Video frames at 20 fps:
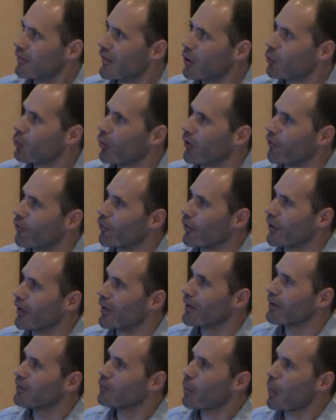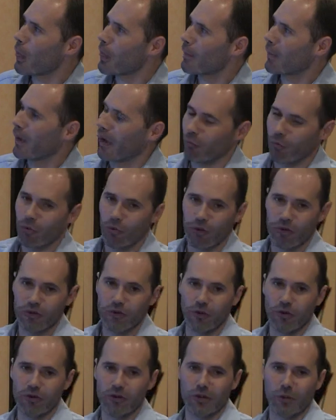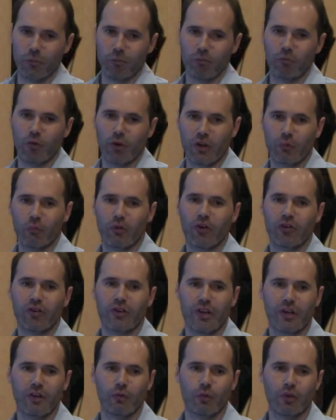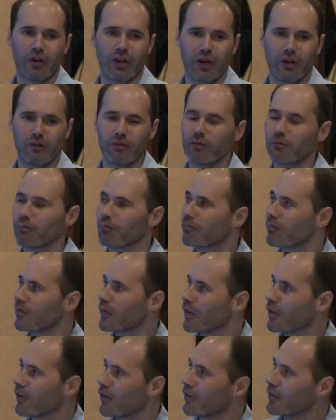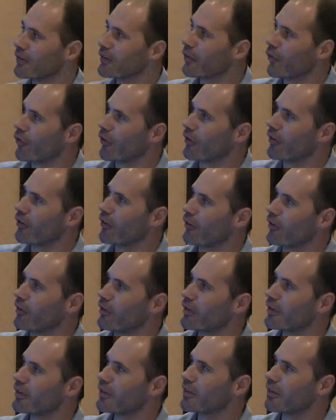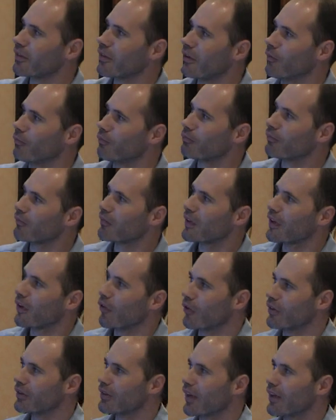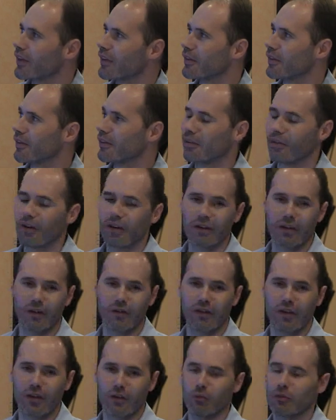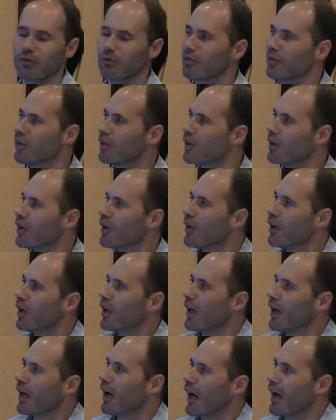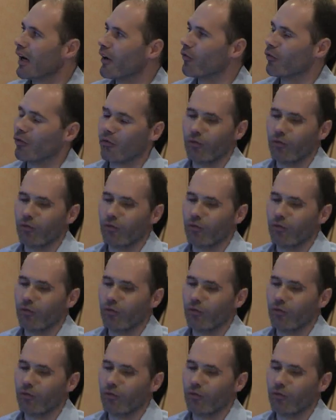But for today, I'm going to show you some preliminary data we have concerning the heterozygote knockout animal. And